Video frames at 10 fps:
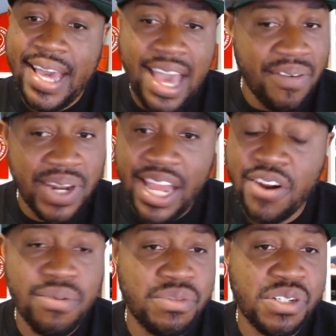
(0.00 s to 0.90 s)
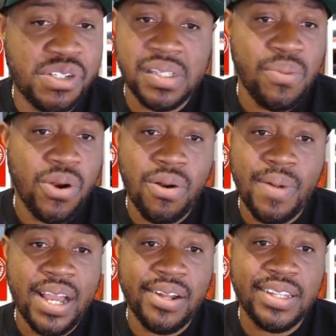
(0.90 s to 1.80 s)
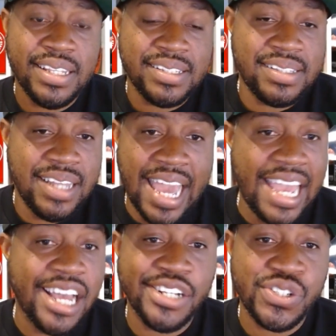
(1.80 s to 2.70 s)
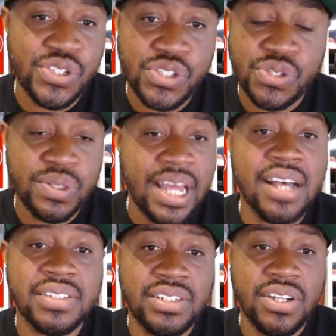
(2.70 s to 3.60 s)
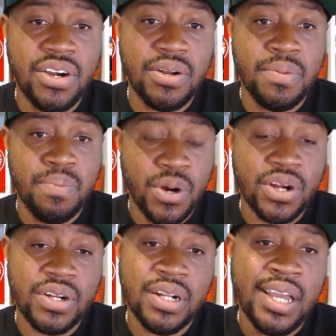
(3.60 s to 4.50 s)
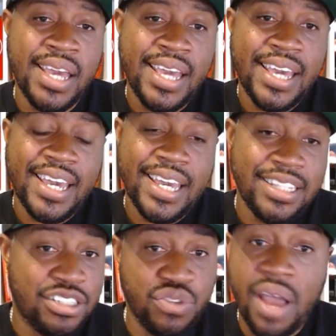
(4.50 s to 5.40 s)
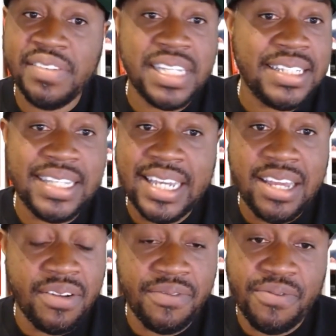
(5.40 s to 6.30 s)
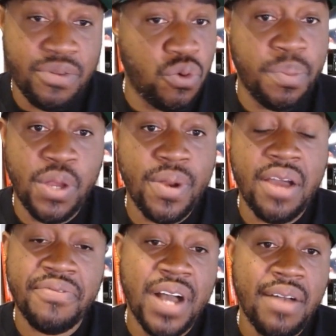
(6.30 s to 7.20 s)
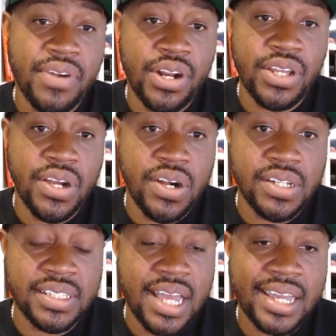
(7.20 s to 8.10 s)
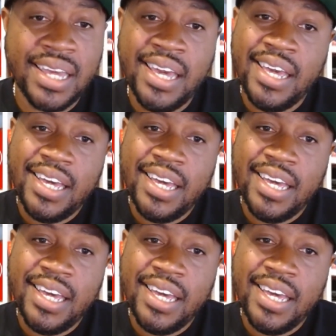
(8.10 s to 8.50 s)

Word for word: Evan Engram should be somewhere around the, the 800 to 1,000 yard marker. Travis Etienne will be around 500 yards. Like,